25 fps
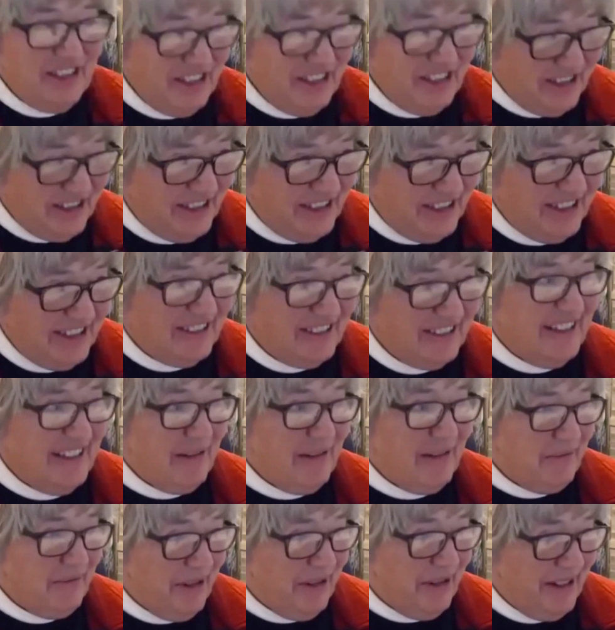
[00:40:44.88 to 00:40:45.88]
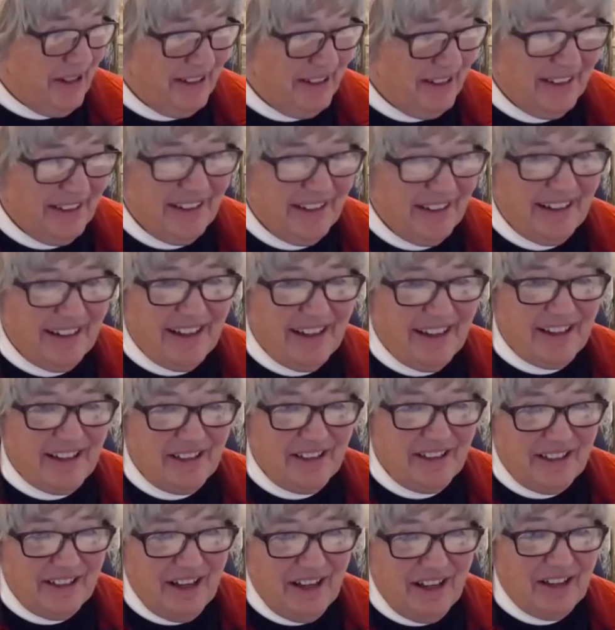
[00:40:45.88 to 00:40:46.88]
just did that, Brandon.
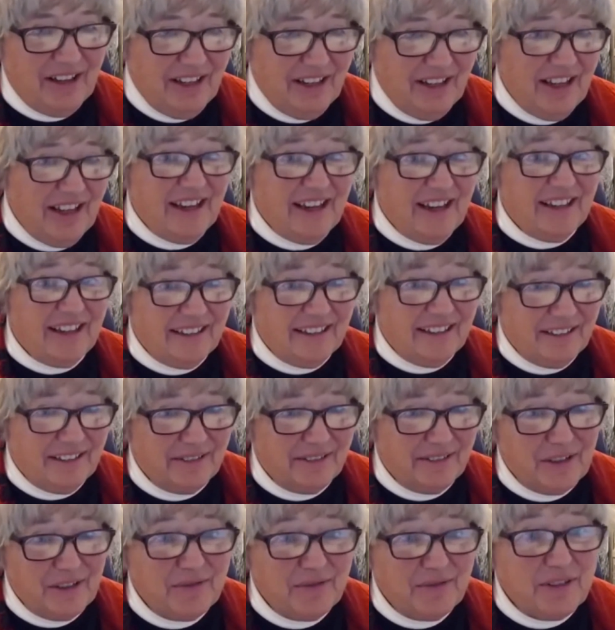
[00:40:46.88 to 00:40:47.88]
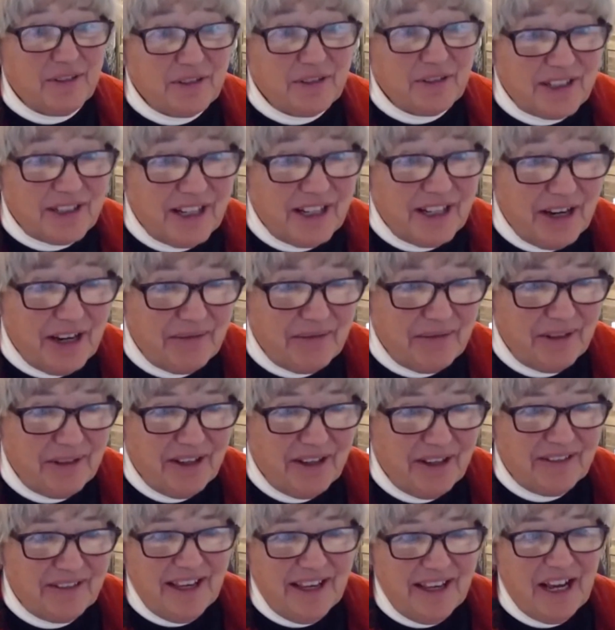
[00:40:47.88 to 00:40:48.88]
Online for the first time.
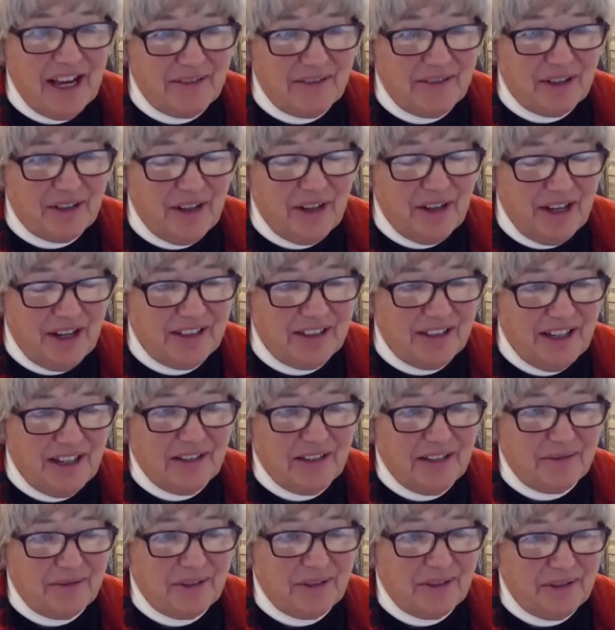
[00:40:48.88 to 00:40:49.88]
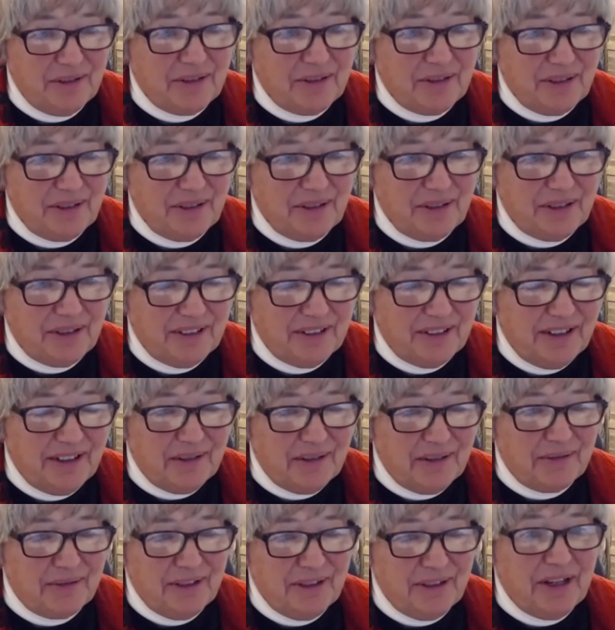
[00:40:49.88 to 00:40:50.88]
They have it online where you can
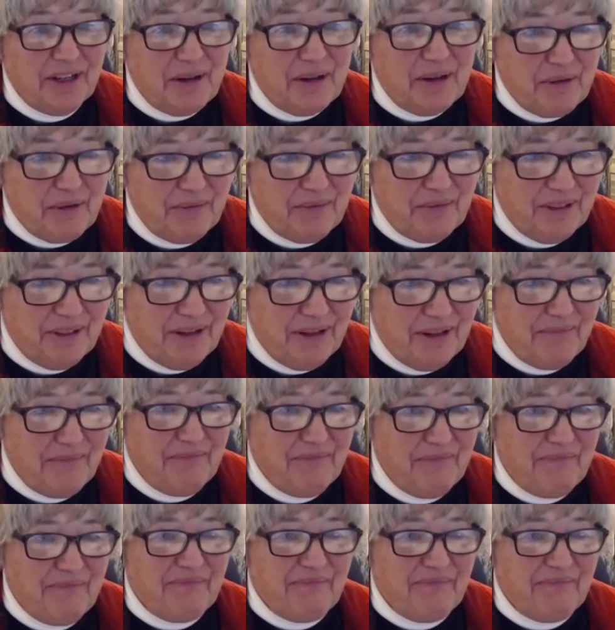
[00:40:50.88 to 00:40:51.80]
re-up. Yep.